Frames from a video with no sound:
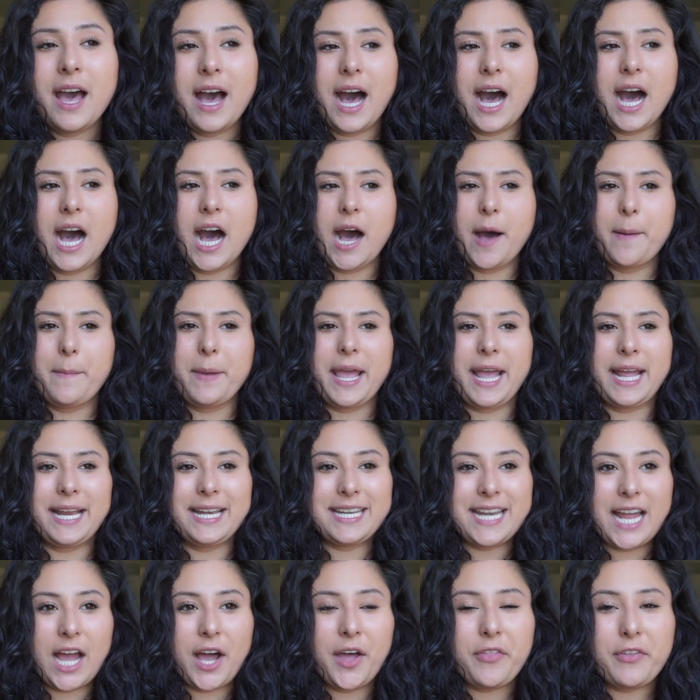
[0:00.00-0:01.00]

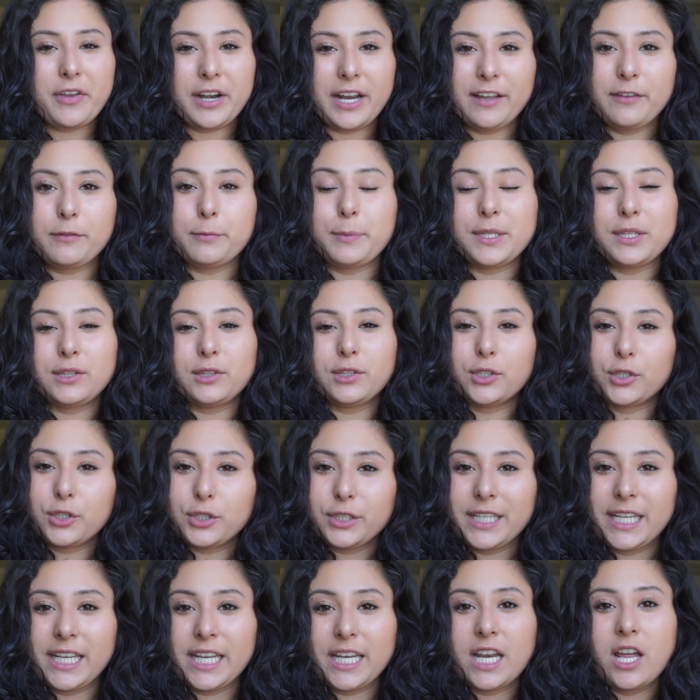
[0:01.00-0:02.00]
And now that I've been
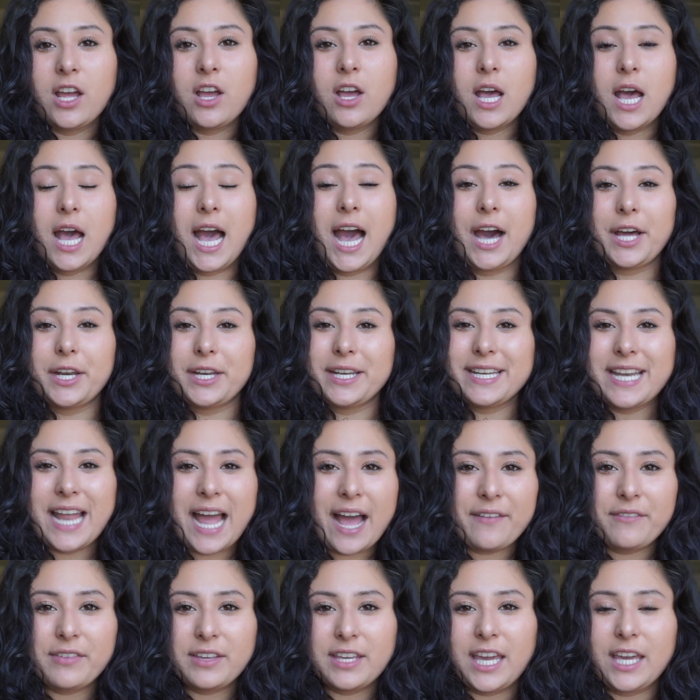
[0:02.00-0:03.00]
learning how to
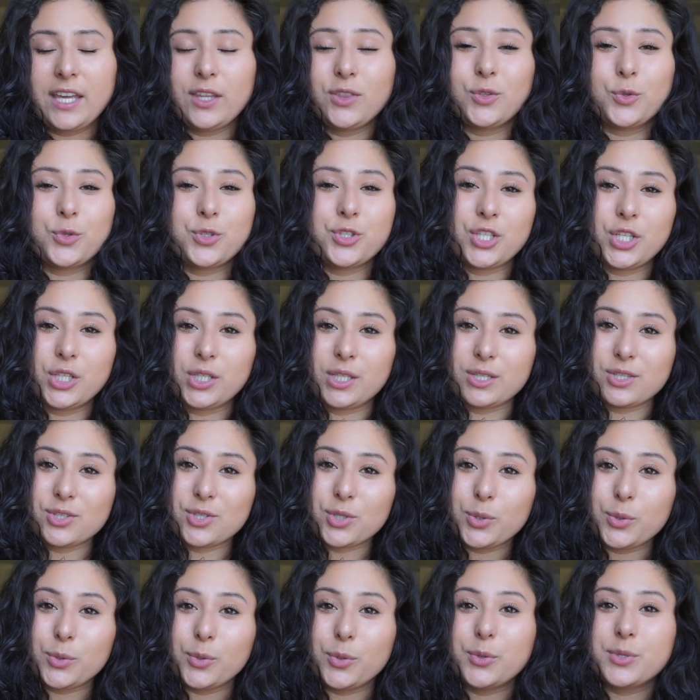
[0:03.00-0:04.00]
navigate through certain
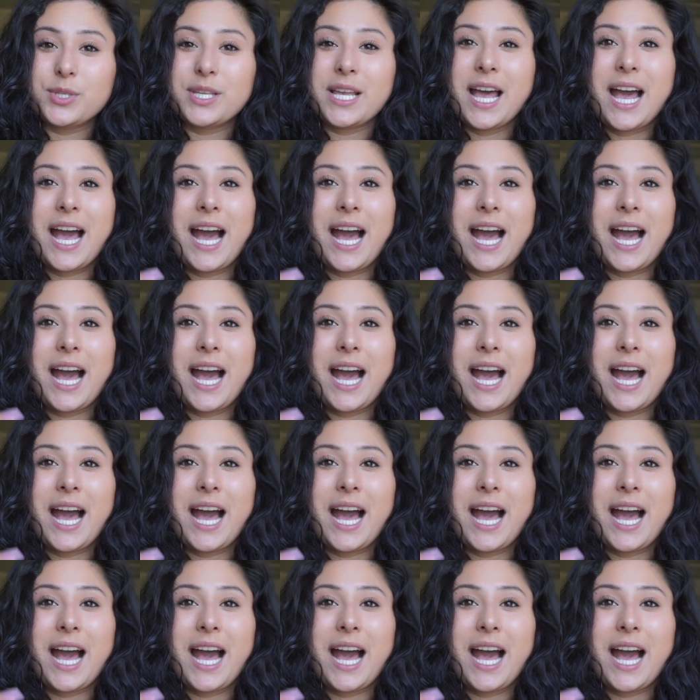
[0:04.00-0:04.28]
tools,